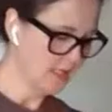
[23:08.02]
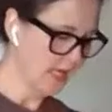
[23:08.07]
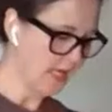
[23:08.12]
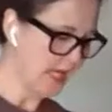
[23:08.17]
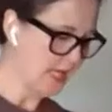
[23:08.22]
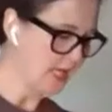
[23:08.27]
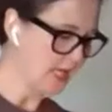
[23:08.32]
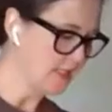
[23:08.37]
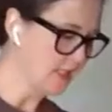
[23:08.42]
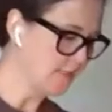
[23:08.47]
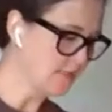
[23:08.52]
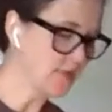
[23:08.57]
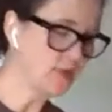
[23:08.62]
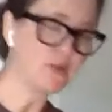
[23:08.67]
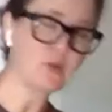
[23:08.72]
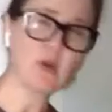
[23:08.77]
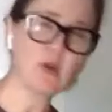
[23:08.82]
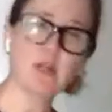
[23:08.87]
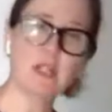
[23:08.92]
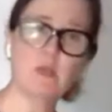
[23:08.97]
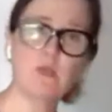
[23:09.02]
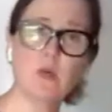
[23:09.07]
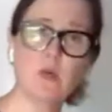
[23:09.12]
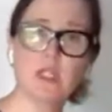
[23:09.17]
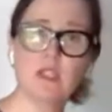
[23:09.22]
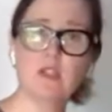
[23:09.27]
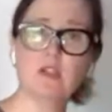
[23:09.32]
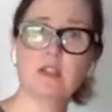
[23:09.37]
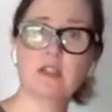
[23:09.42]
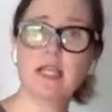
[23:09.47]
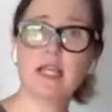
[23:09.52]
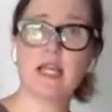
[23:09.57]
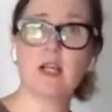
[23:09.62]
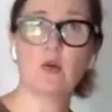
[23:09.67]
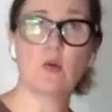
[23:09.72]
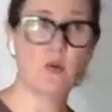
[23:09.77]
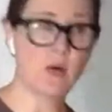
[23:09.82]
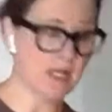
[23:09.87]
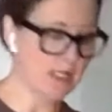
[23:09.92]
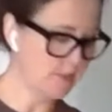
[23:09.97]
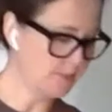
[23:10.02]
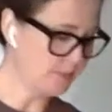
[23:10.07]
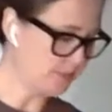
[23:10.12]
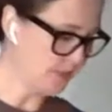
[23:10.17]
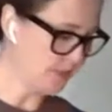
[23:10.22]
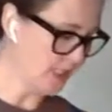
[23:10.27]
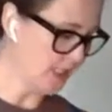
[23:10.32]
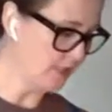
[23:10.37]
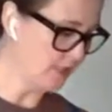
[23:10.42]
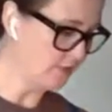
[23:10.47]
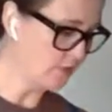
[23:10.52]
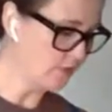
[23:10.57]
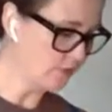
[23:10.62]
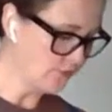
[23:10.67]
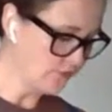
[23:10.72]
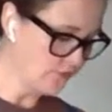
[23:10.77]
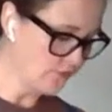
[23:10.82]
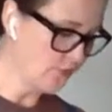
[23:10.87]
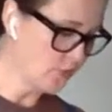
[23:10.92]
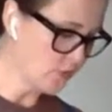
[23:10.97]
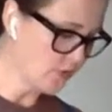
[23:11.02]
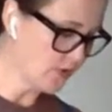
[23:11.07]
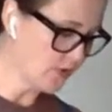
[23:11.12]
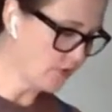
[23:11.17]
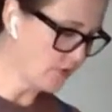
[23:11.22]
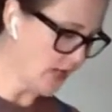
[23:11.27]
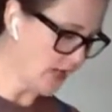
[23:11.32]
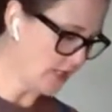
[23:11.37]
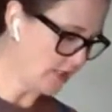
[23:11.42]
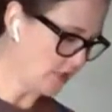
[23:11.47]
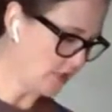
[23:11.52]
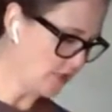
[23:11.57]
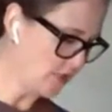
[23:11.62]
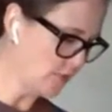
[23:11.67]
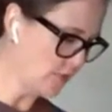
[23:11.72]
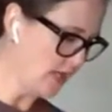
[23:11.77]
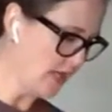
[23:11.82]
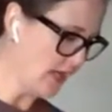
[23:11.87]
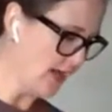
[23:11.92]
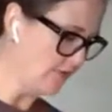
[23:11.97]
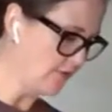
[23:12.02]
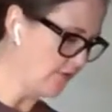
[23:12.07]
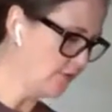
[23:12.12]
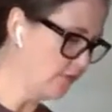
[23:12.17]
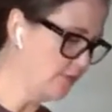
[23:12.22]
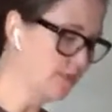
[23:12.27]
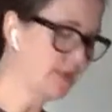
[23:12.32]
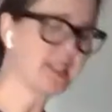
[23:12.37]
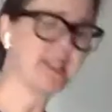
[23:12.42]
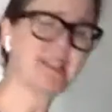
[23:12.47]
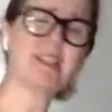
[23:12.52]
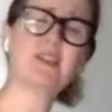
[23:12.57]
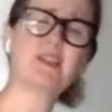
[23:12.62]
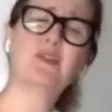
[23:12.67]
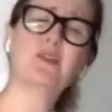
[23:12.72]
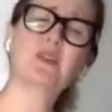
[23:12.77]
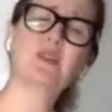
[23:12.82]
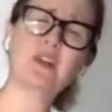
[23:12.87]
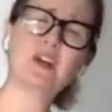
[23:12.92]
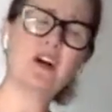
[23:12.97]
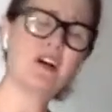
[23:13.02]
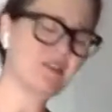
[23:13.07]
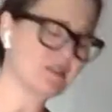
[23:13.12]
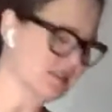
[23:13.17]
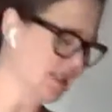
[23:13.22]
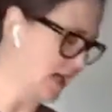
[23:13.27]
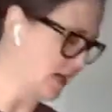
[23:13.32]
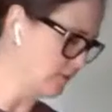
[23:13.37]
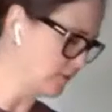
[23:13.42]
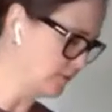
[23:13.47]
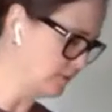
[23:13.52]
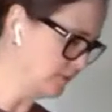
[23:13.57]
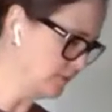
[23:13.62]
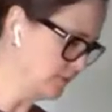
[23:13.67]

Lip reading: And I'm going to throw in what looks like quite a bit for the radishes we have, because it'll cook all down.